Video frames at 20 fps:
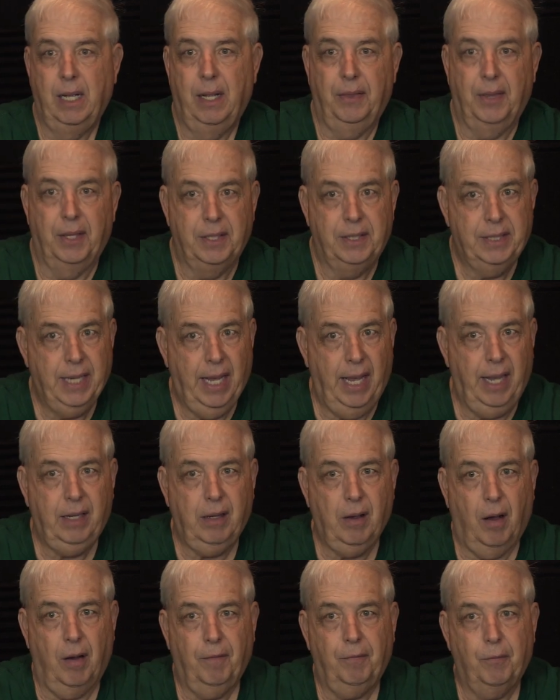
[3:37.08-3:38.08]
The
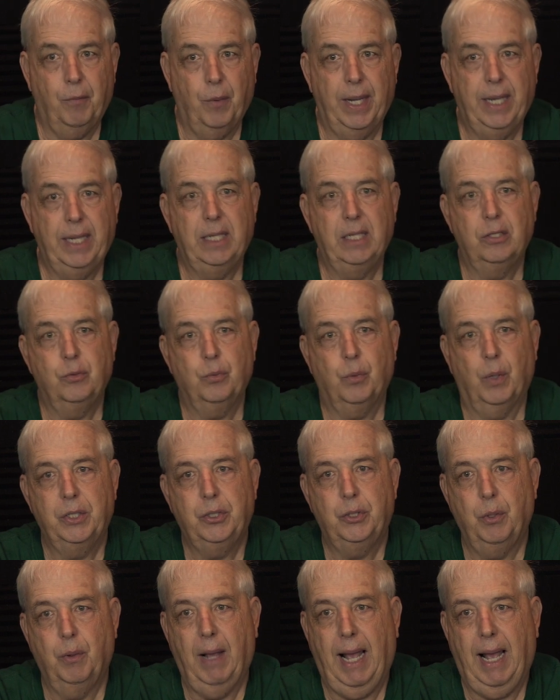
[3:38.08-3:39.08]
takeoff weight is
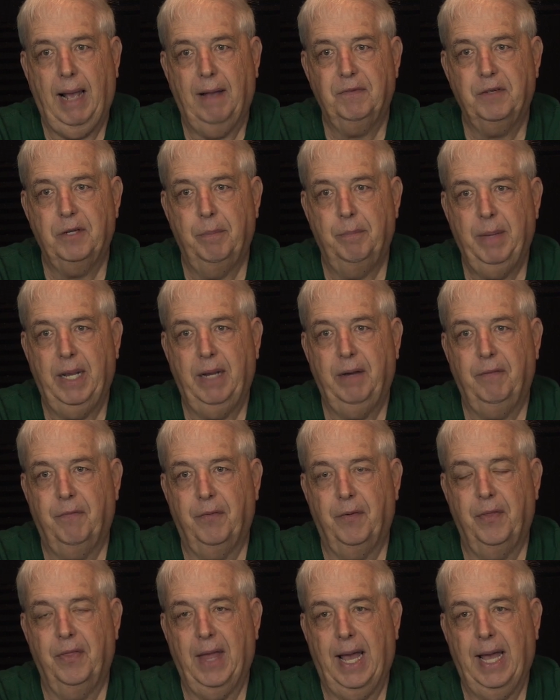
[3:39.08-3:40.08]
what you have to meet
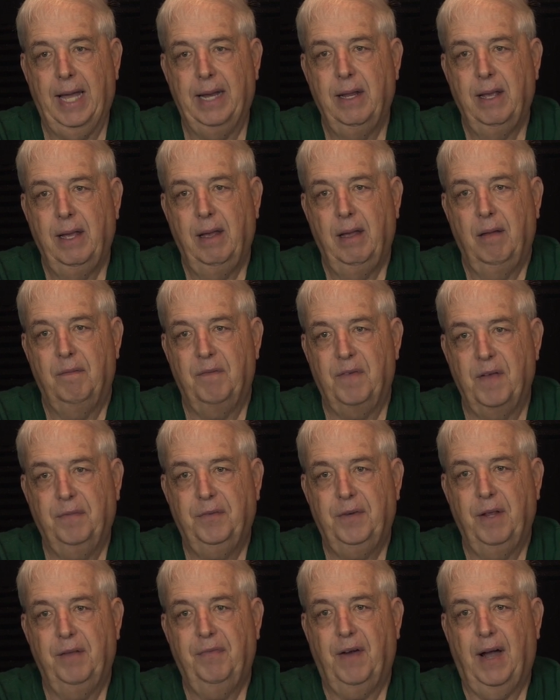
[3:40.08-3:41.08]
for that
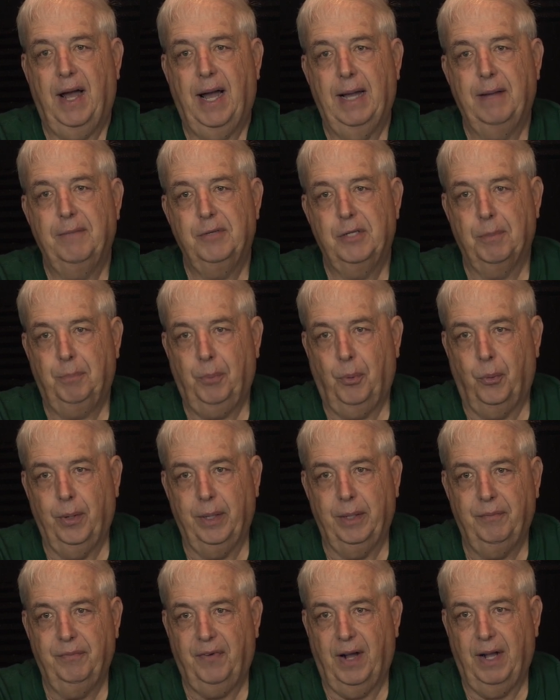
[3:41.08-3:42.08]
55 to
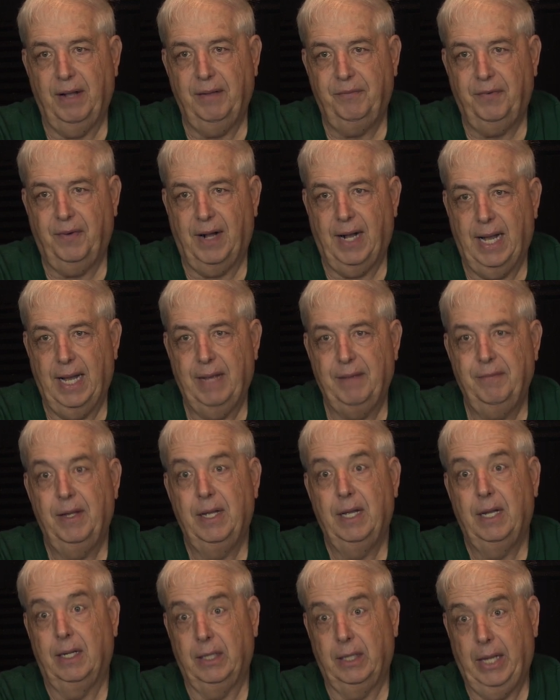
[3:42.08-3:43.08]
0.55
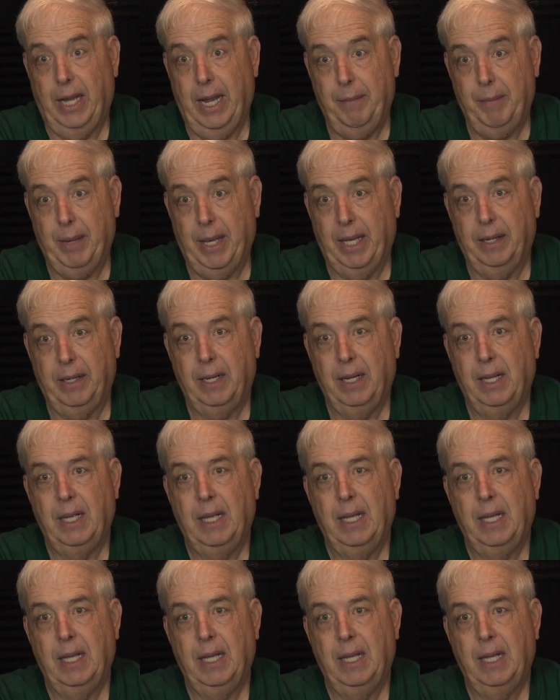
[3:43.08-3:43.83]
limit.